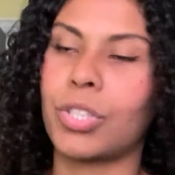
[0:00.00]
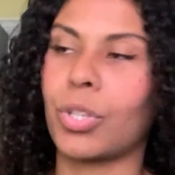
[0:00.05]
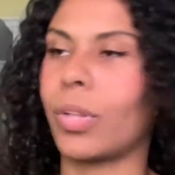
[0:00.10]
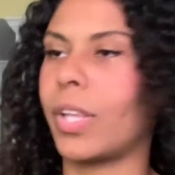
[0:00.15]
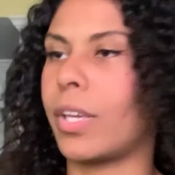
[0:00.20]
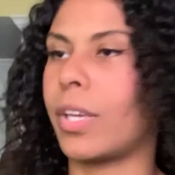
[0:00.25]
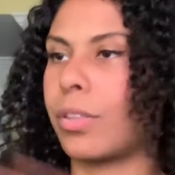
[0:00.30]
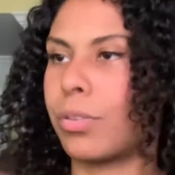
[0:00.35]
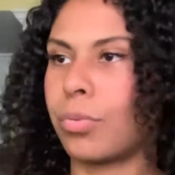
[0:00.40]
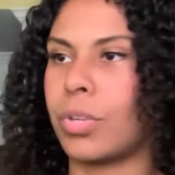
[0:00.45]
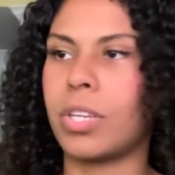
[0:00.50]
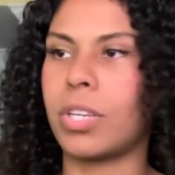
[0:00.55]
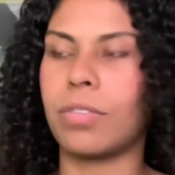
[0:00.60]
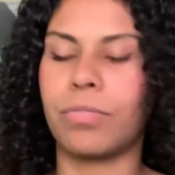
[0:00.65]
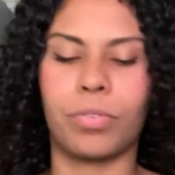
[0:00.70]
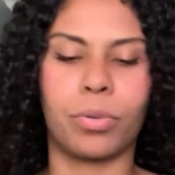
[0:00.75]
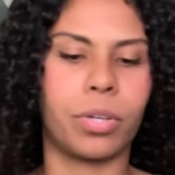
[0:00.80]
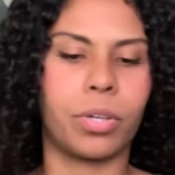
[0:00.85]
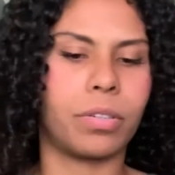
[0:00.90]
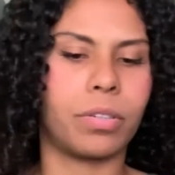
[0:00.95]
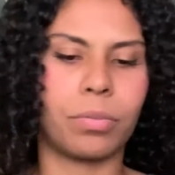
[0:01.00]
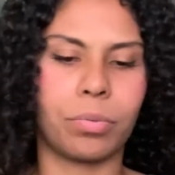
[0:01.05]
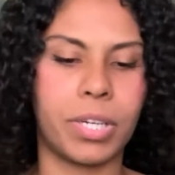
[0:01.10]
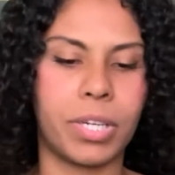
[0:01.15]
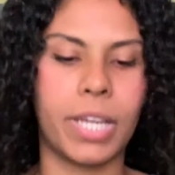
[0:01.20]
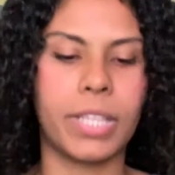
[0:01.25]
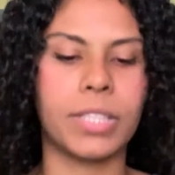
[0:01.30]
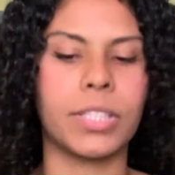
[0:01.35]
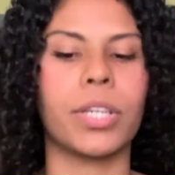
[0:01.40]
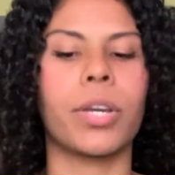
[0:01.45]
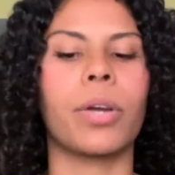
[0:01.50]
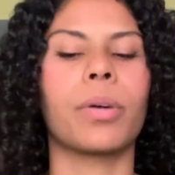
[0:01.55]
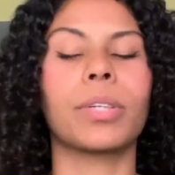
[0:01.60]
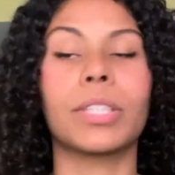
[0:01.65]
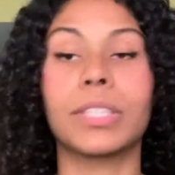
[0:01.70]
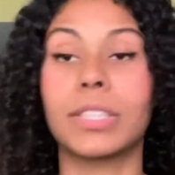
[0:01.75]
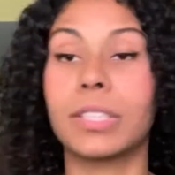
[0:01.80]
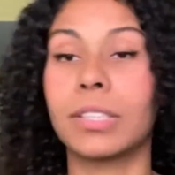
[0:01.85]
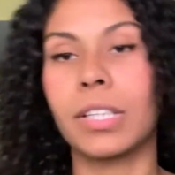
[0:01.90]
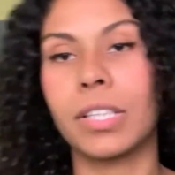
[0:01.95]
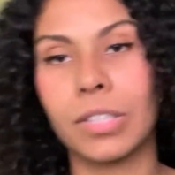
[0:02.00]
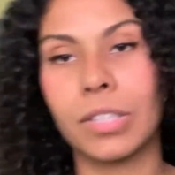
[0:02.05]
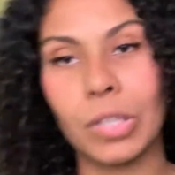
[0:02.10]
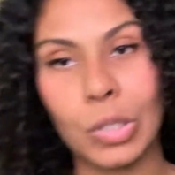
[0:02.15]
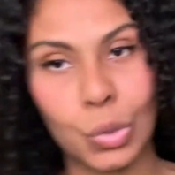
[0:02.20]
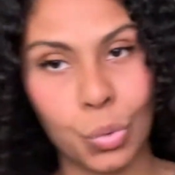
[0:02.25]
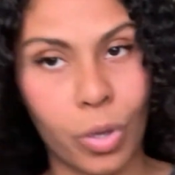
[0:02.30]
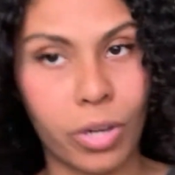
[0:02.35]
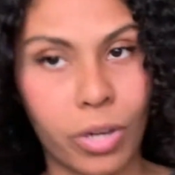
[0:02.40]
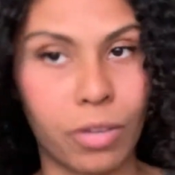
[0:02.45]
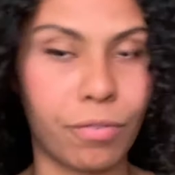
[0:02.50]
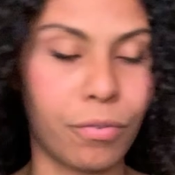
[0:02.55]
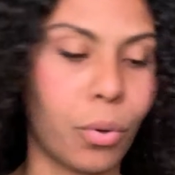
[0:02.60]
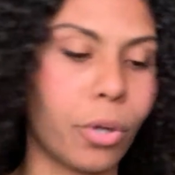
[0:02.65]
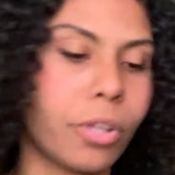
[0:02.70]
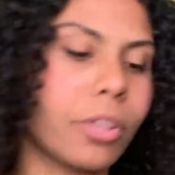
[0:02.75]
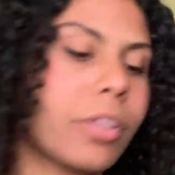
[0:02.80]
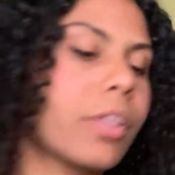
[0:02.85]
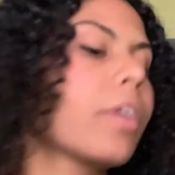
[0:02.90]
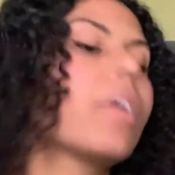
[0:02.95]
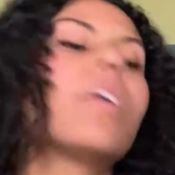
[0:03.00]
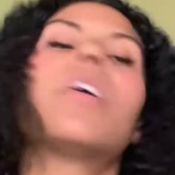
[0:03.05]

So like 3 days ago, because today's the 24th.